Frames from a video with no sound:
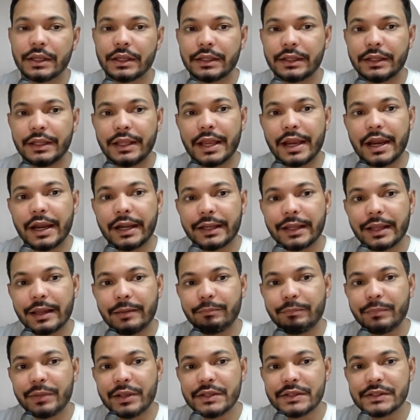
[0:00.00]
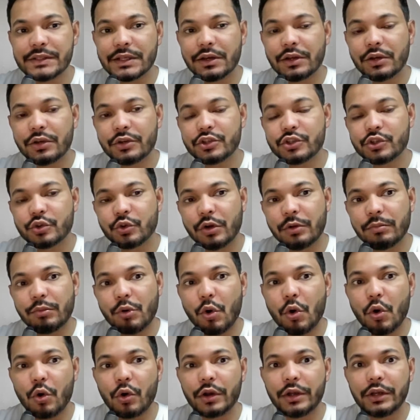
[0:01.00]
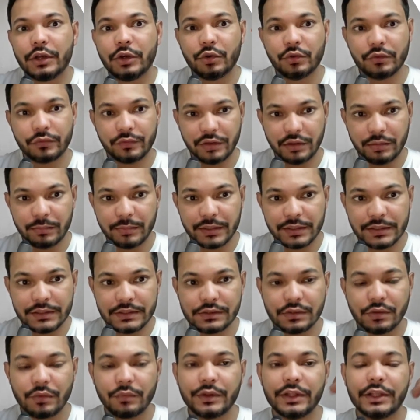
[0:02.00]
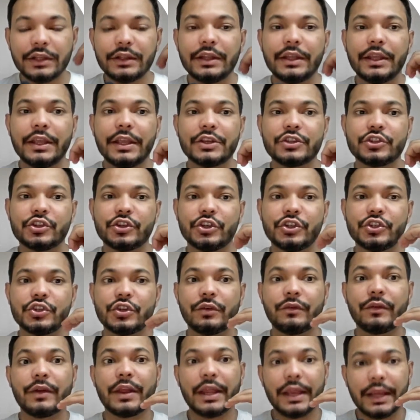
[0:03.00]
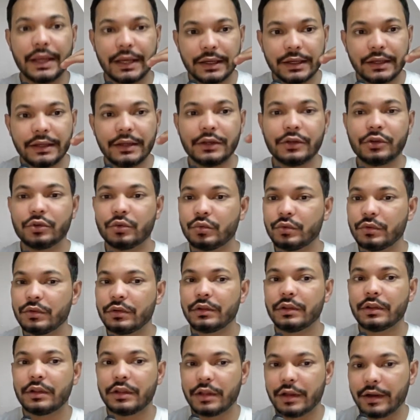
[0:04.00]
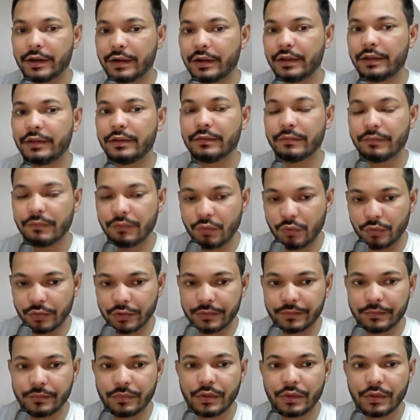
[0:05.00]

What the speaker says: the ad campaigns are going to show up only to females within the age range of 18 to 34.